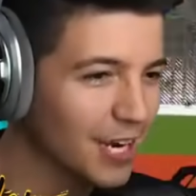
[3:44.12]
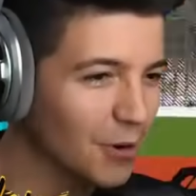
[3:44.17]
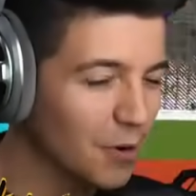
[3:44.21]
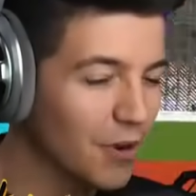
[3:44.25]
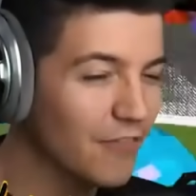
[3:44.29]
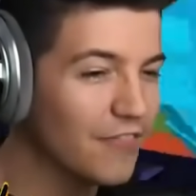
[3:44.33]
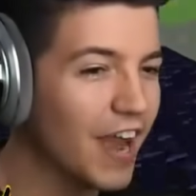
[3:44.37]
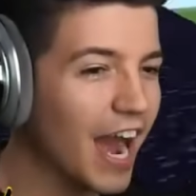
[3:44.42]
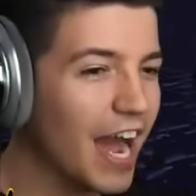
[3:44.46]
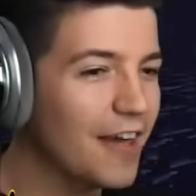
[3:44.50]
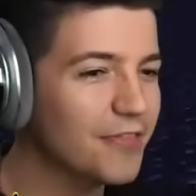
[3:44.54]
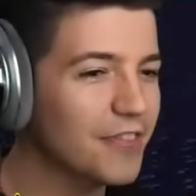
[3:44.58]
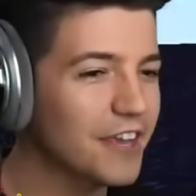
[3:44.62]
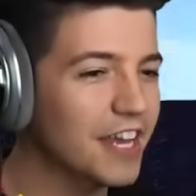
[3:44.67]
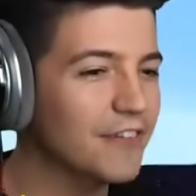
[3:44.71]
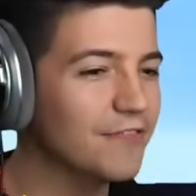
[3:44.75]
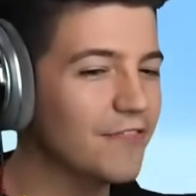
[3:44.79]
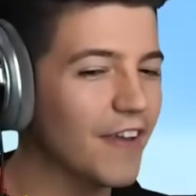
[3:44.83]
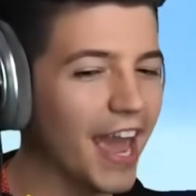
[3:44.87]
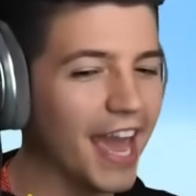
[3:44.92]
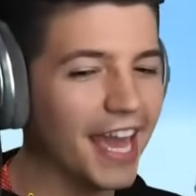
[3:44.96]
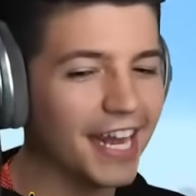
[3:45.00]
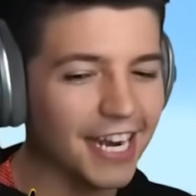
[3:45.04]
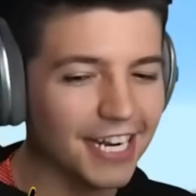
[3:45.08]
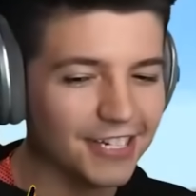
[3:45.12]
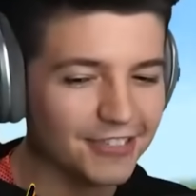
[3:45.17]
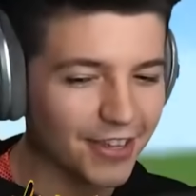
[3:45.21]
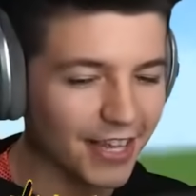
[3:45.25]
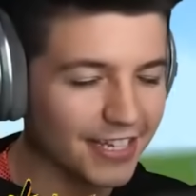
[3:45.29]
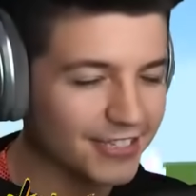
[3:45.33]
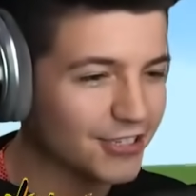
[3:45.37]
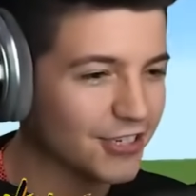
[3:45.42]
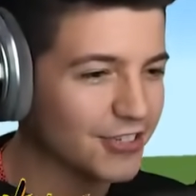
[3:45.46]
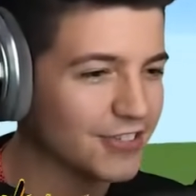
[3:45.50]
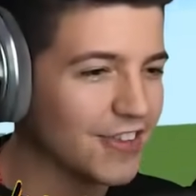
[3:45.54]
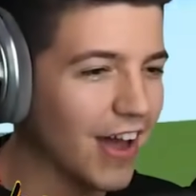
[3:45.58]
We've Follow got me. the advantage. Okay,
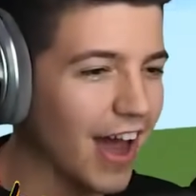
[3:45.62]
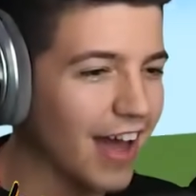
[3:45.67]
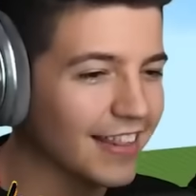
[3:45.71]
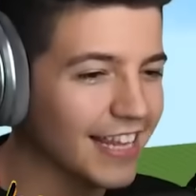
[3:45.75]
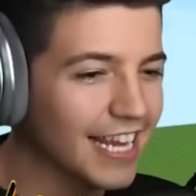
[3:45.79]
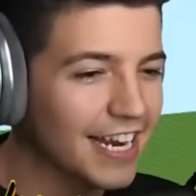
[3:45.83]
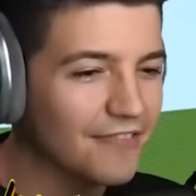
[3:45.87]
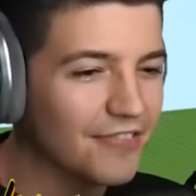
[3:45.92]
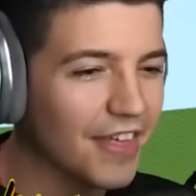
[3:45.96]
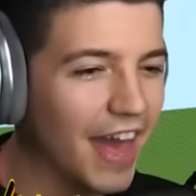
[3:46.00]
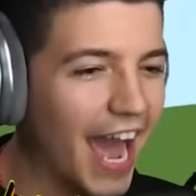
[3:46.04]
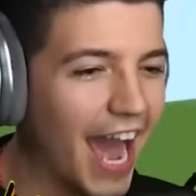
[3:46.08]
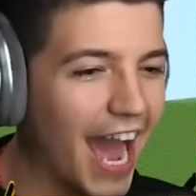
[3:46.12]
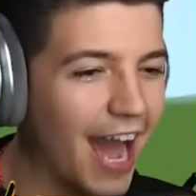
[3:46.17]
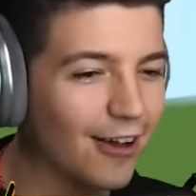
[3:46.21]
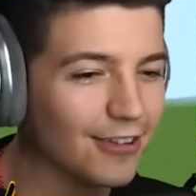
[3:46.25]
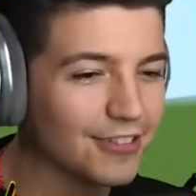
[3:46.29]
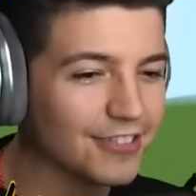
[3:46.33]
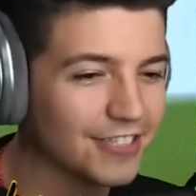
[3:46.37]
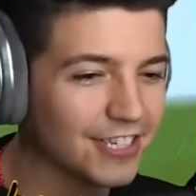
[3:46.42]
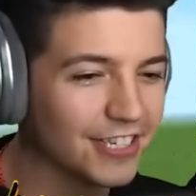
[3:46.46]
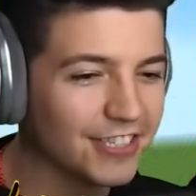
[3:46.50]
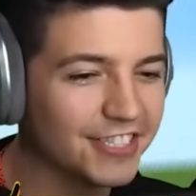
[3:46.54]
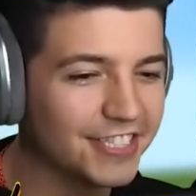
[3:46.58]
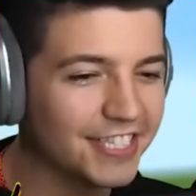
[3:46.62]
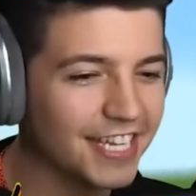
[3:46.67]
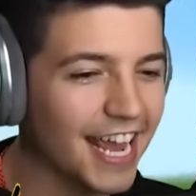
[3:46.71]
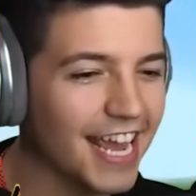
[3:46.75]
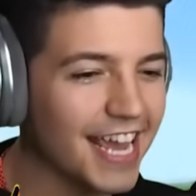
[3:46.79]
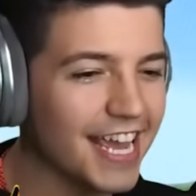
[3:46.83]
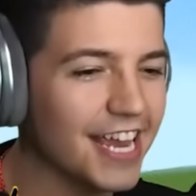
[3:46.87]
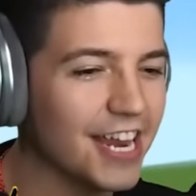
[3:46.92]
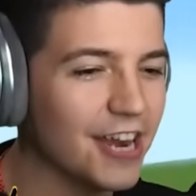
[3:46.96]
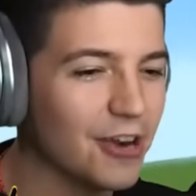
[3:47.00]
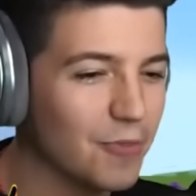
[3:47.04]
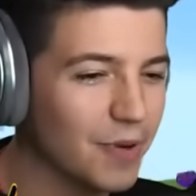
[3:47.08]
Let's just okay. not leave the house. Just
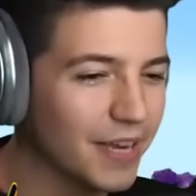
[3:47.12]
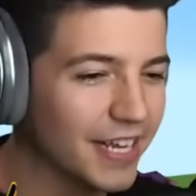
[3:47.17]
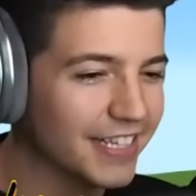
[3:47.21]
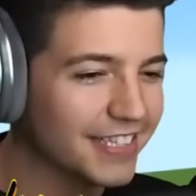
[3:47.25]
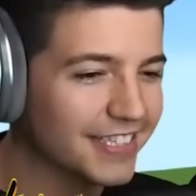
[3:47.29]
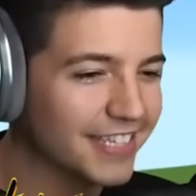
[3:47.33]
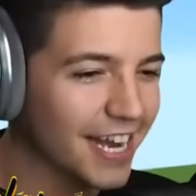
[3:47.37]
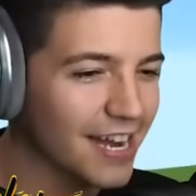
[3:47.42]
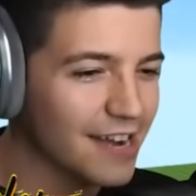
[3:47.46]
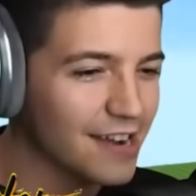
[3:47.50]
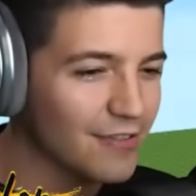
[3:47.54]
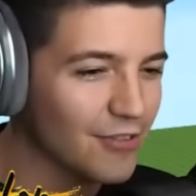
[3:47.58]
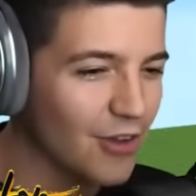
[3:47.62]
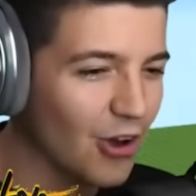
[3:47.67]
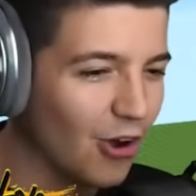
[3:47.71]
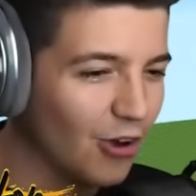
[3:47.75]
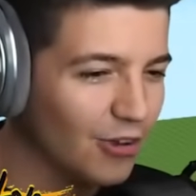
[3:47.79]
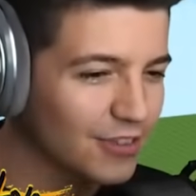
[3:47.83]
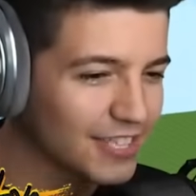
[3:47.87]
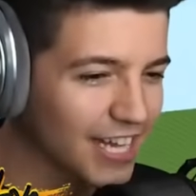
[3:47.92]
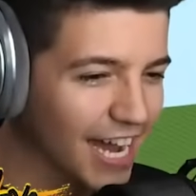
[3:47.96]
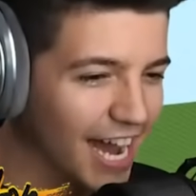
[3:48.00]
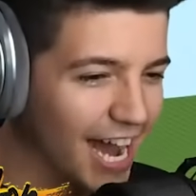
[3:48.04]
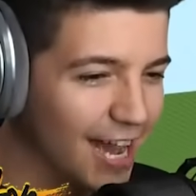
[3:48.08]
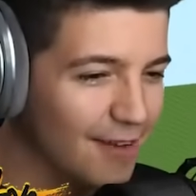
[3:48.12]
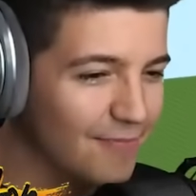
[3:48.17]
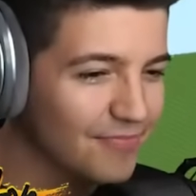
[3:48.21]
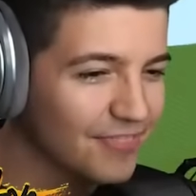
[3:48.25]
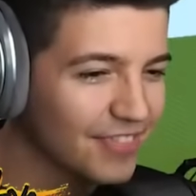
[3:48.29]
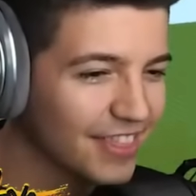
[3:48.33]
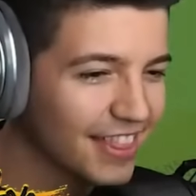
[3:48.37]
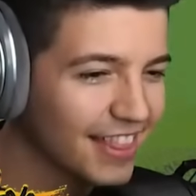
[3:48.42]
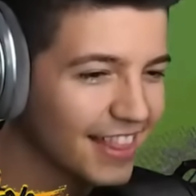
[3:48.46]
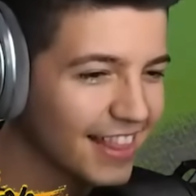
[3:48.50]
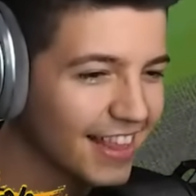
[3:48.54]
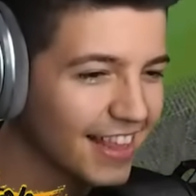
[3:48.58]
stay here. We can stay here the whole time.
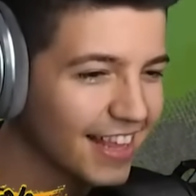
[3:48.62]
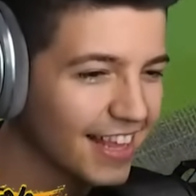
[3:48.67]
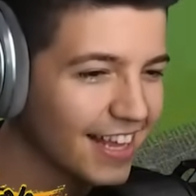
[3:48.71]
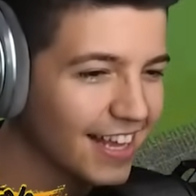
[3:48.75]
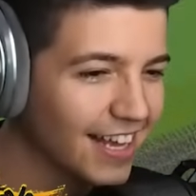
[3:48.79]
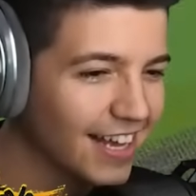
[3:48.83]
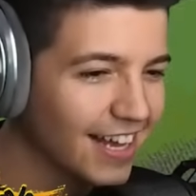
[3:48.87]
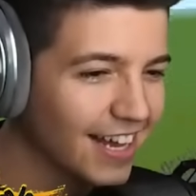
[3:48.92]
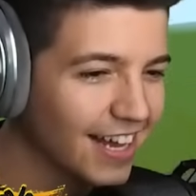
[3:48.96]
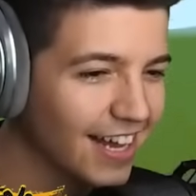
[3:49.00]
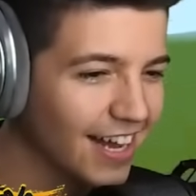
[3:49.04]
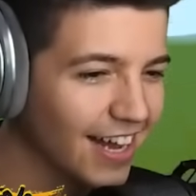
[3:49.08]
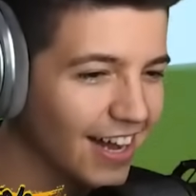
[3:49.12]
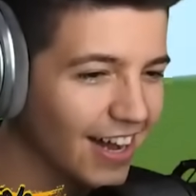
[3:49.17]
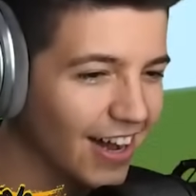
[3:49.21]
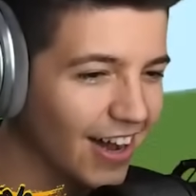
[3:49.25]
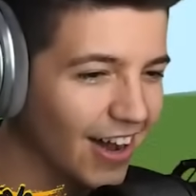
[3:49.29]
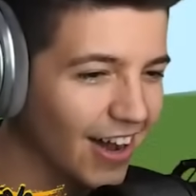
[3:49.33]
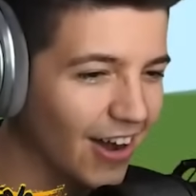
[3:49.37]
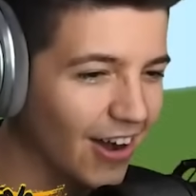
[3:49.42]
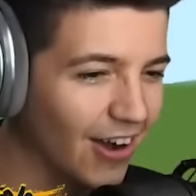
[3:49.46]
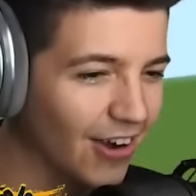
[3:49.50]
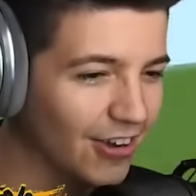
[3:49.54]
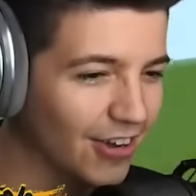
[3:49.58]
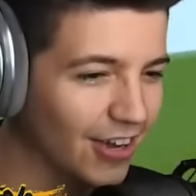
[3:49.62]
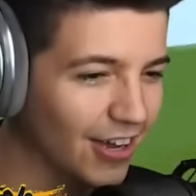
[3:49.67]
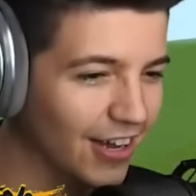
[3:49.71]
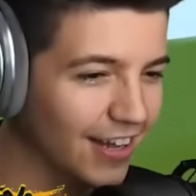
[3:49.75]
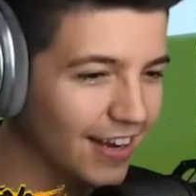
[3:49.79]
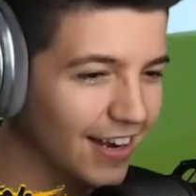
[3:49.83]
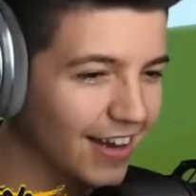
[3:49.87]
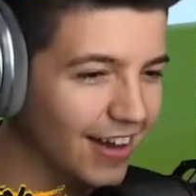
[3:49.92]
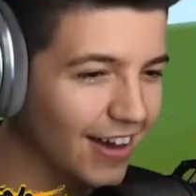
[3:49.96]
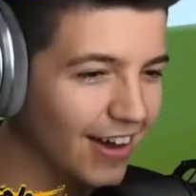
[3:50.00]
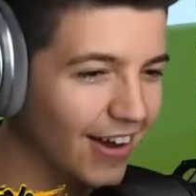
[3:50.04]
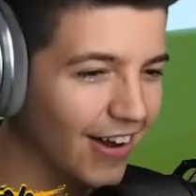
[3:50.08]
Okay. Oh, what does this do? Oh,
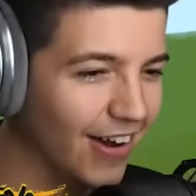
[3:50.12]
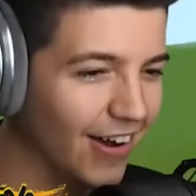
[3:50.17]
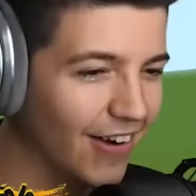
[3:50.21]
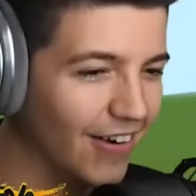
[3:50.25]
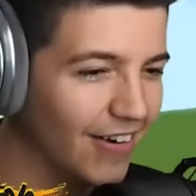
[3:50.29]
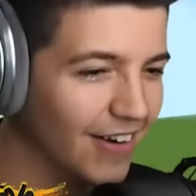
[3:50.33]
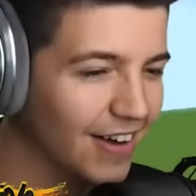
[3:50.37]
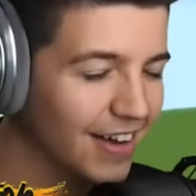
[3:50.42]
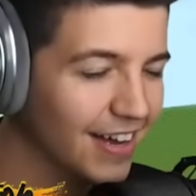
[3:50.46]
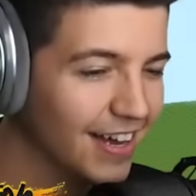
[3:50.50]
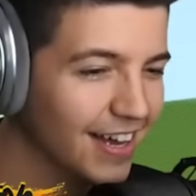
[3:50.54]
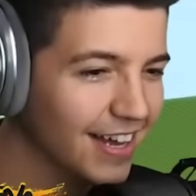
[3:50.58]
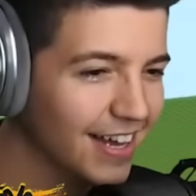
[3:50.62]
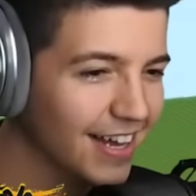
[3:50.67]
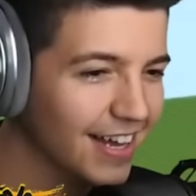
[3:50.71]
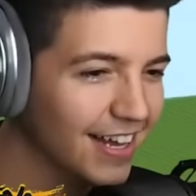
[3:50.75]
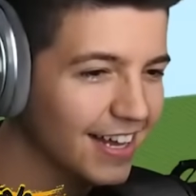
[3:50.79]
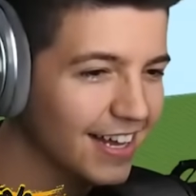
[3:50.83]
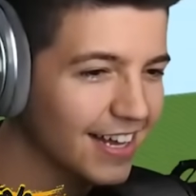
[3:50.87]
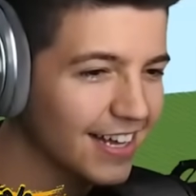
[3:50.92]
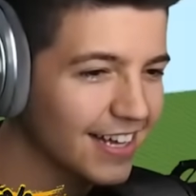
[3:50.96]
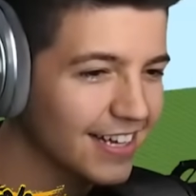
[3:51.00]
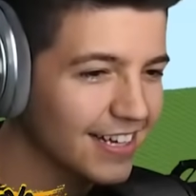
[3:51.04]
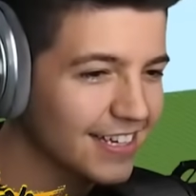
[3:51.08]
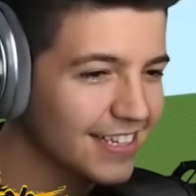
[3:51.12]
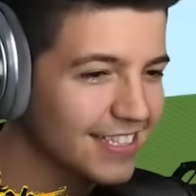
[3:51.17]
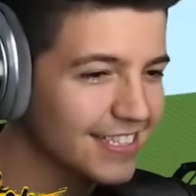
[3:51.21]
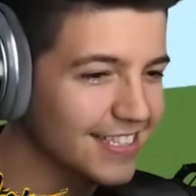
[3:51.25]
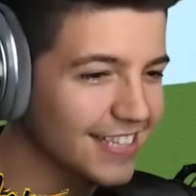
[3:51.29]
good. Oh. All right, right here.